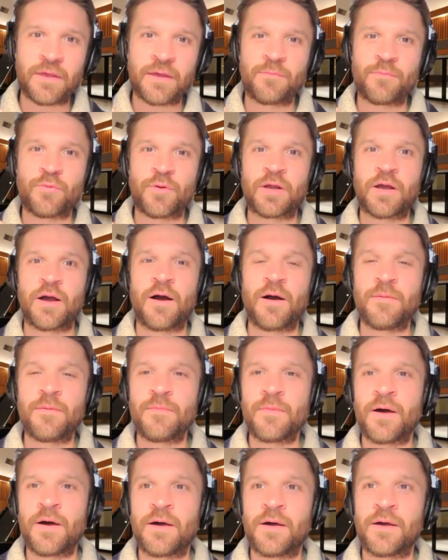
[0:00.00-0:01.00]
bring
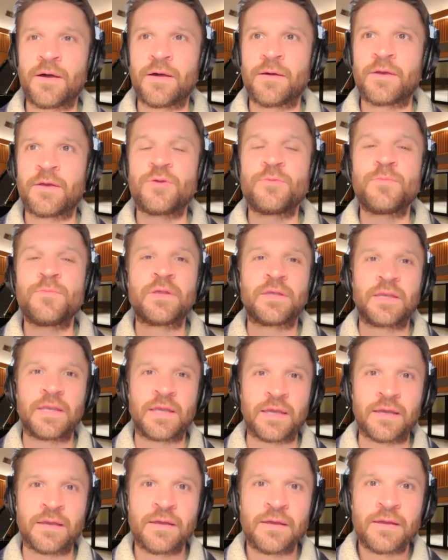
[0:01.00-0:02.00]
a
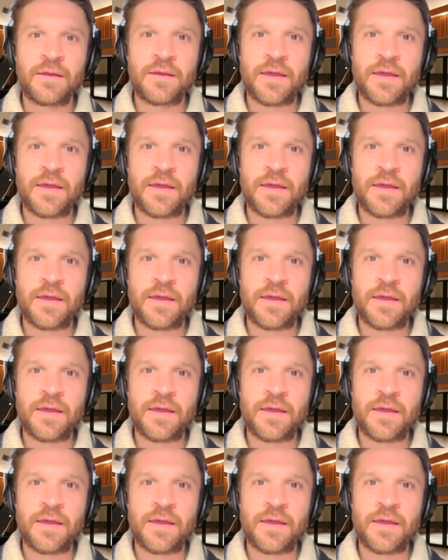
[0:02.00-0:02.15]
humility,